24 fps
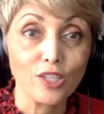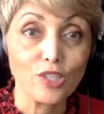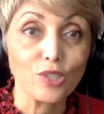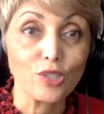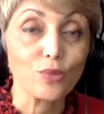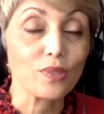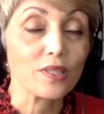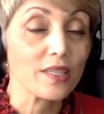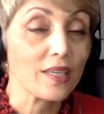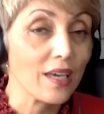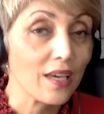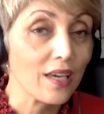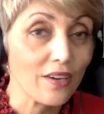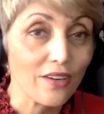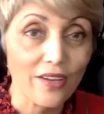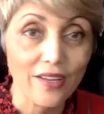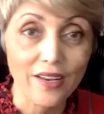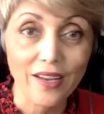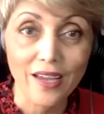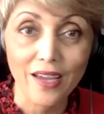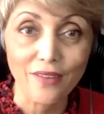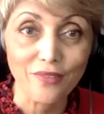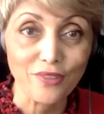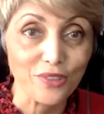You
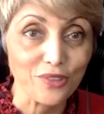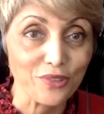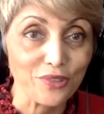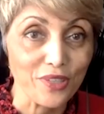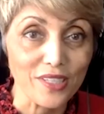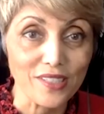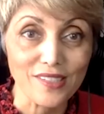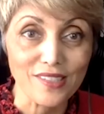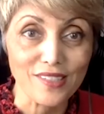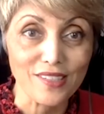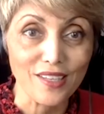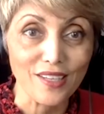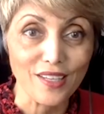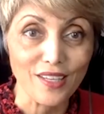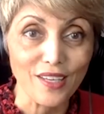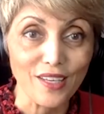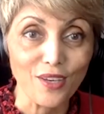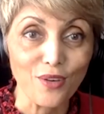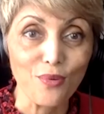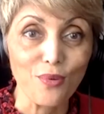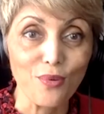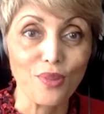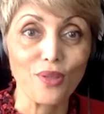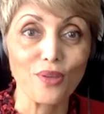cannot have a great
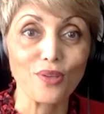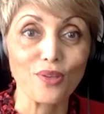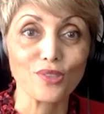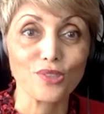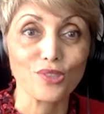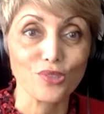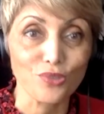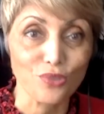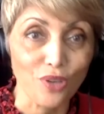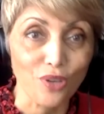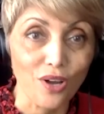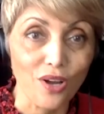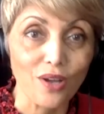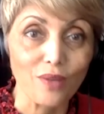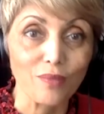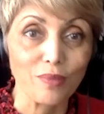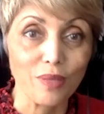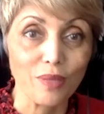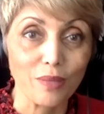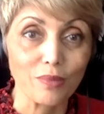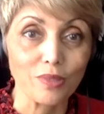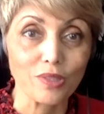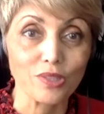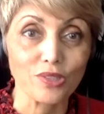city without a strong
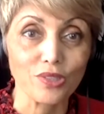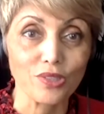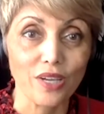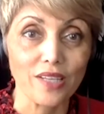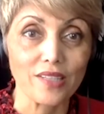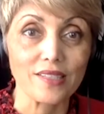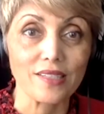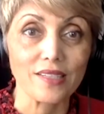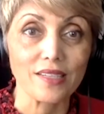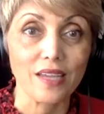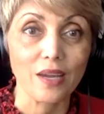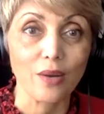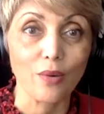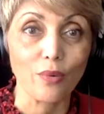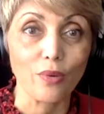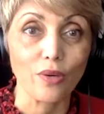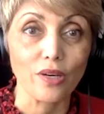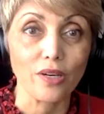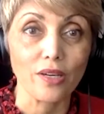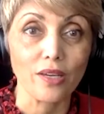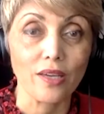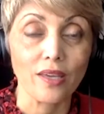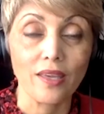public transit network.